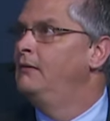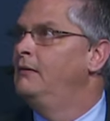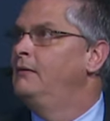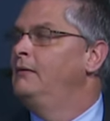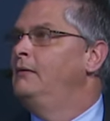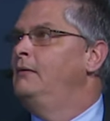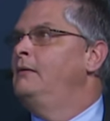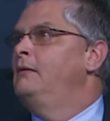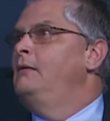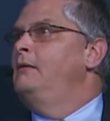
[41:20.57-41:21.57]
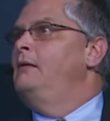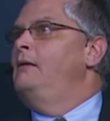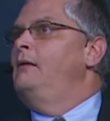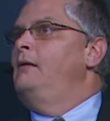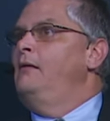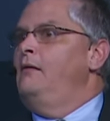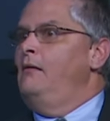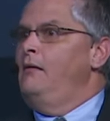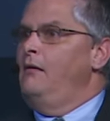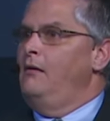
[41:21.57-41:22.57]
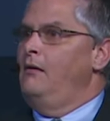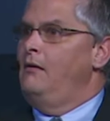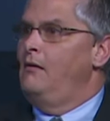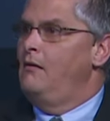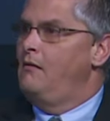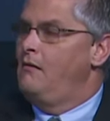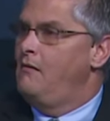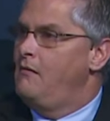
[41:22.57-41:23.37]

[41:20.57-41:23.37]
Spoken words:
Nobody speaks.